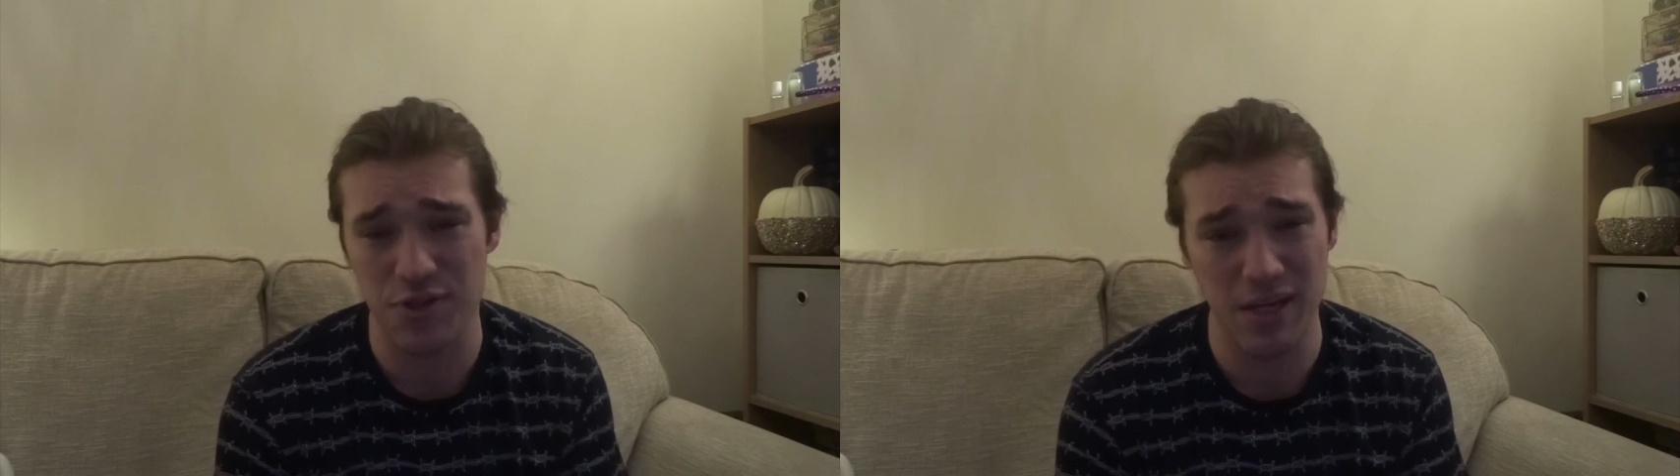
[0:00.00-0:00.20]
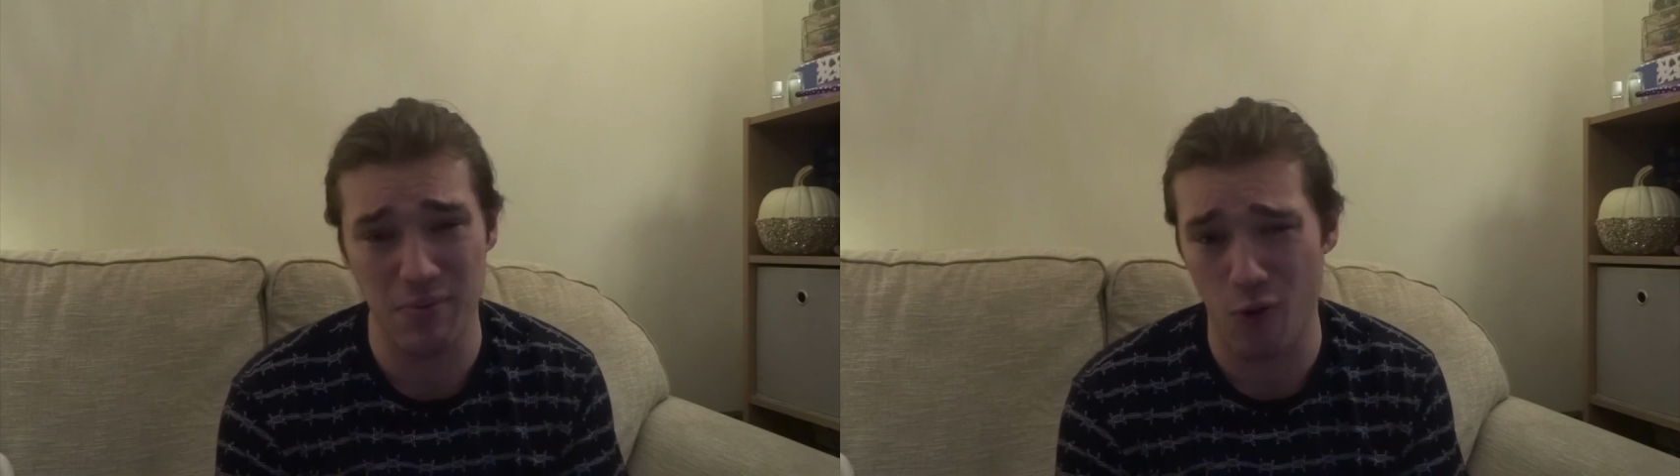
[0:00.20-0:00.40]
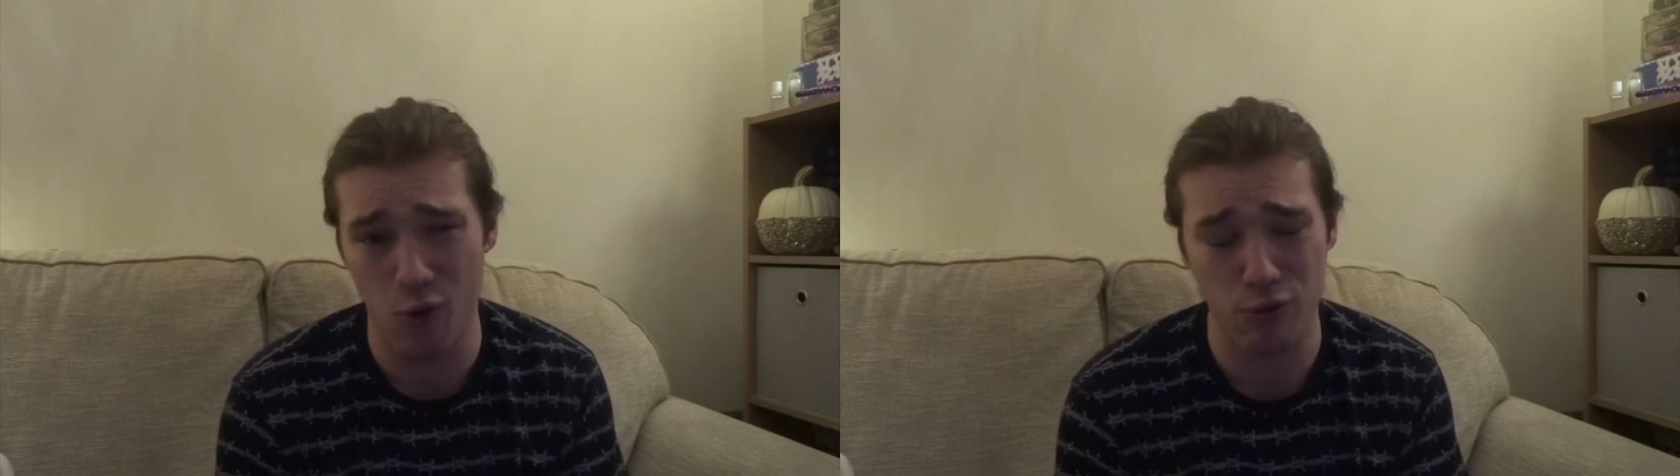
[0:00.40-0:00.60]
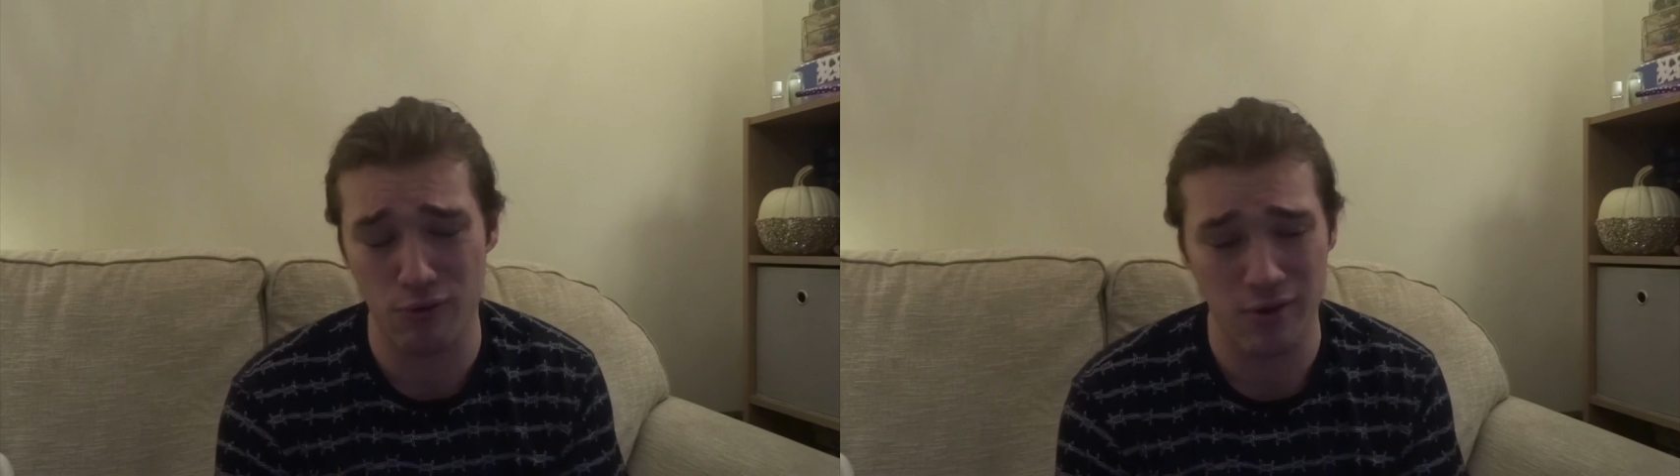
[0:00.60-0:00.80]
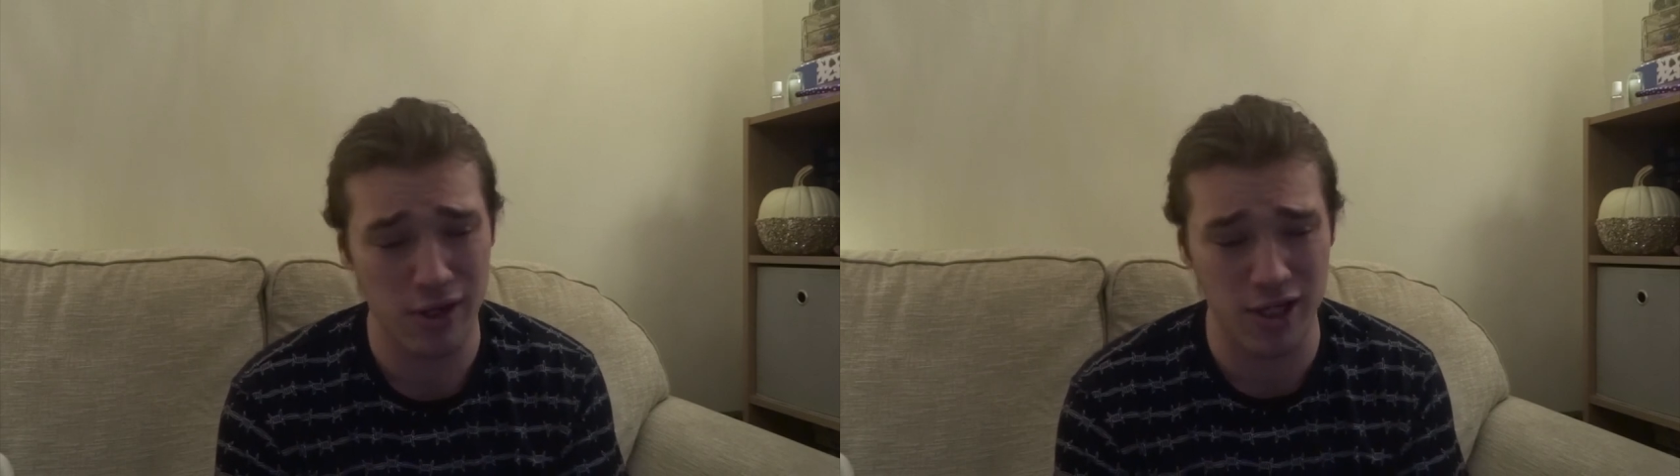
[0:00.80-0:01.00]
team or
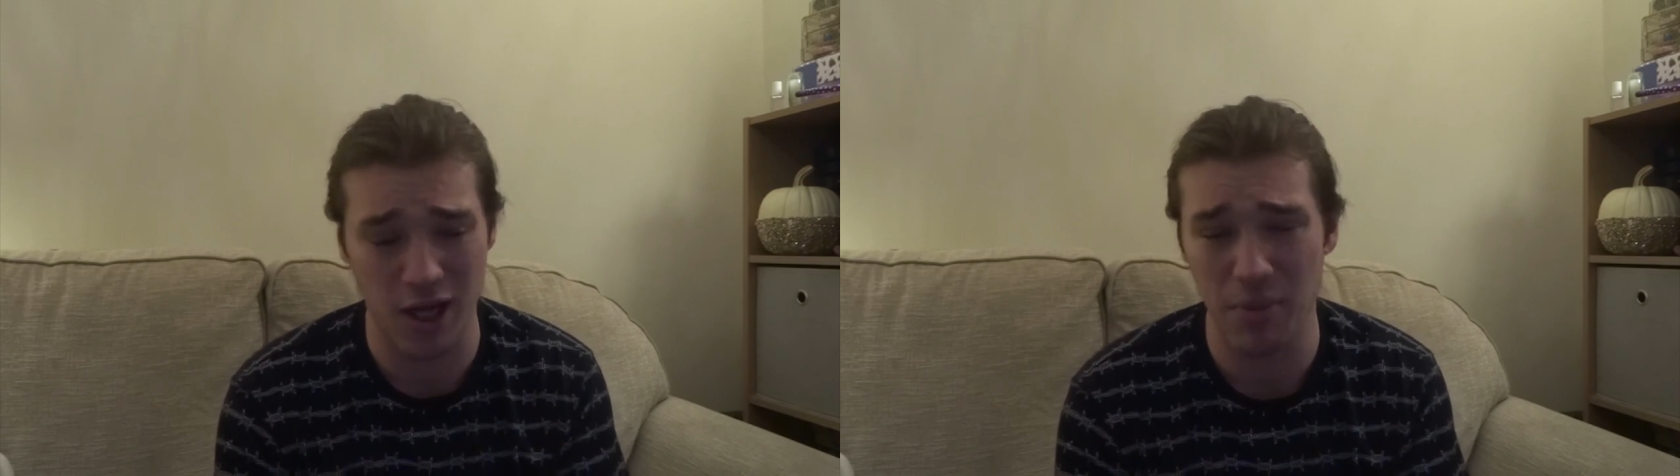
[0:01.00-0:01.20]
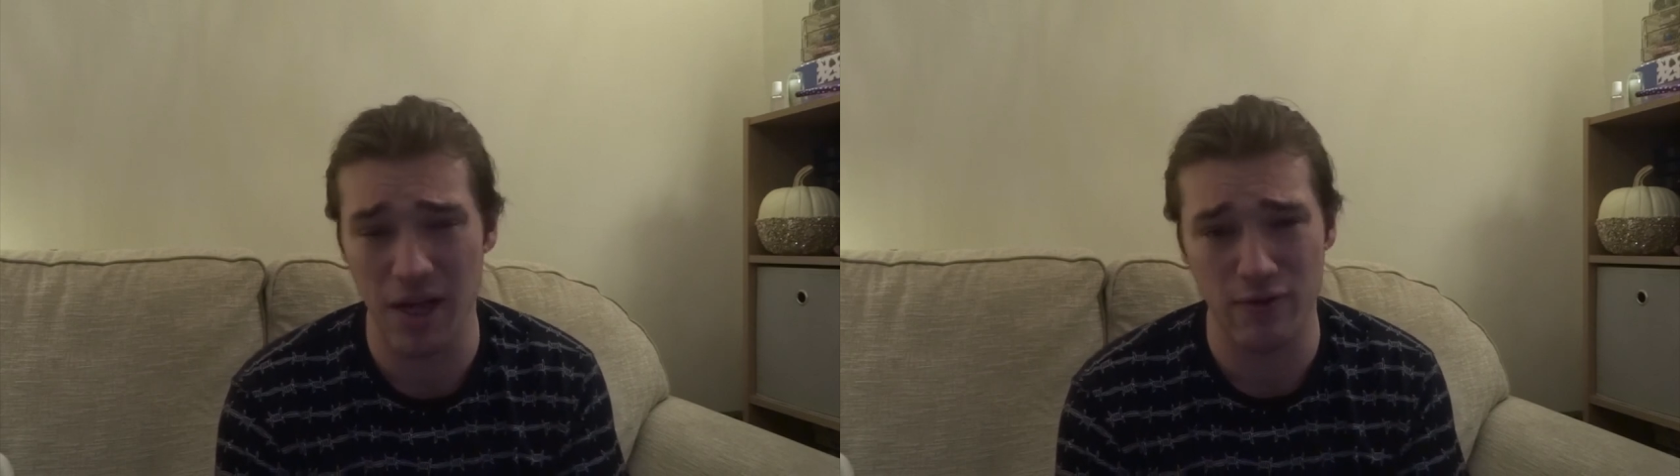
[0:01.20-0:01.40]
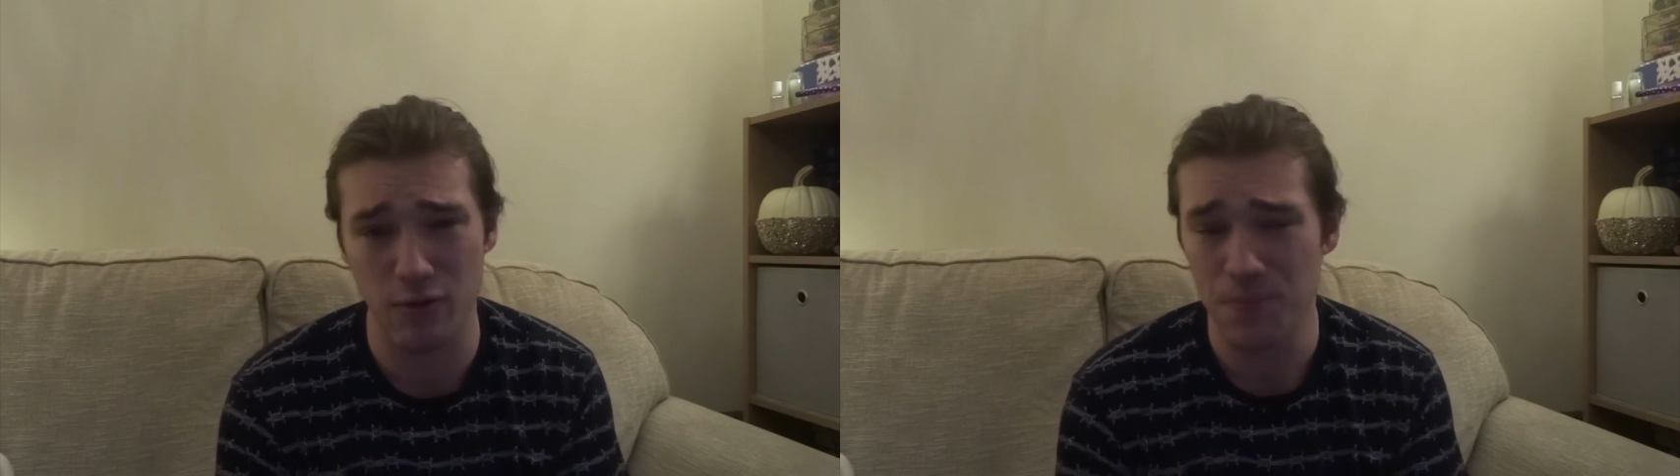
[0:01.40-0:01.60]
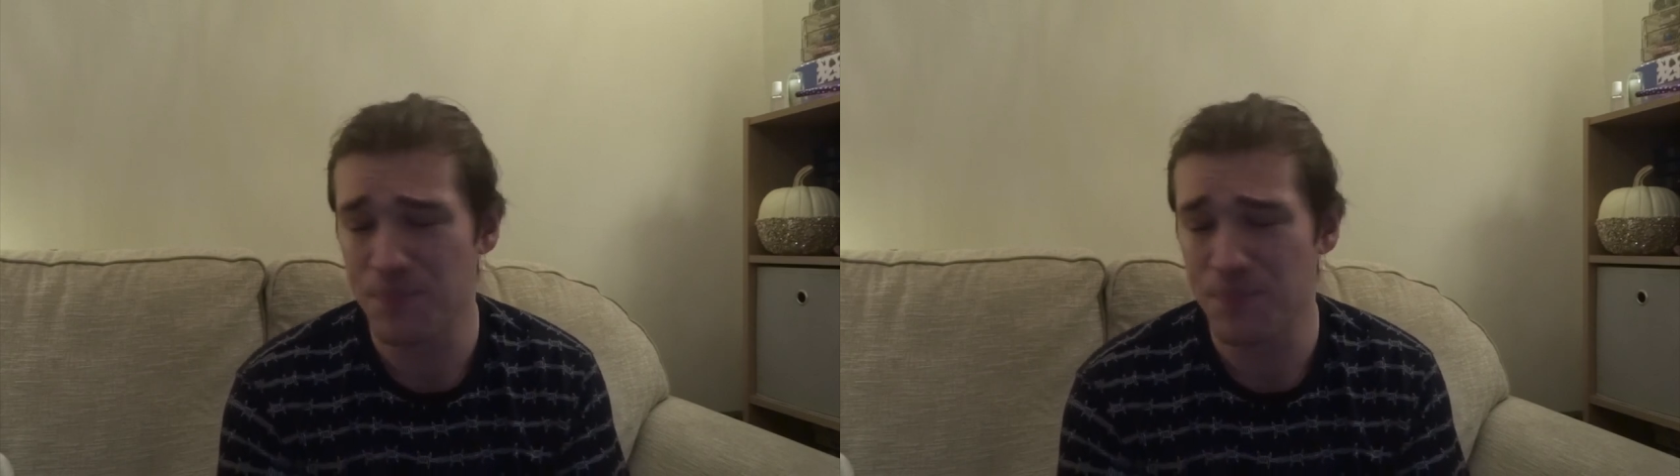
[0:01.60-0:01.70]
club level.